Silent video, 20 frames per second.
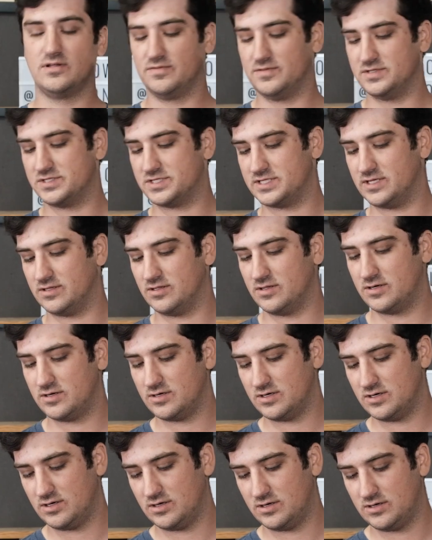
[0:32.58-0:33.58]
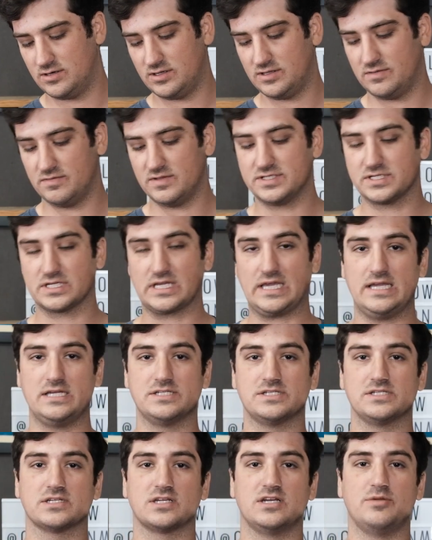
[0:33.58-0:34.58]
The cylinder, in this
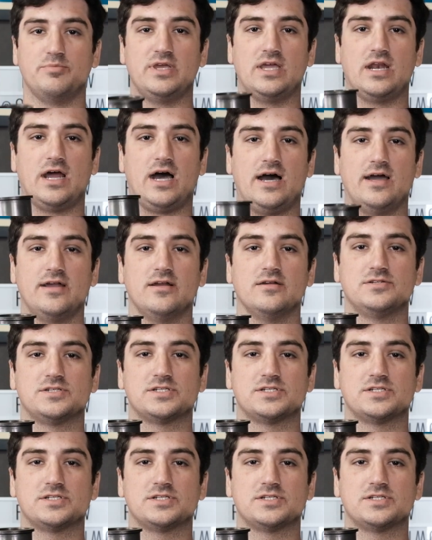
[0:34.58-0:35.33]
case, is gonna be an iron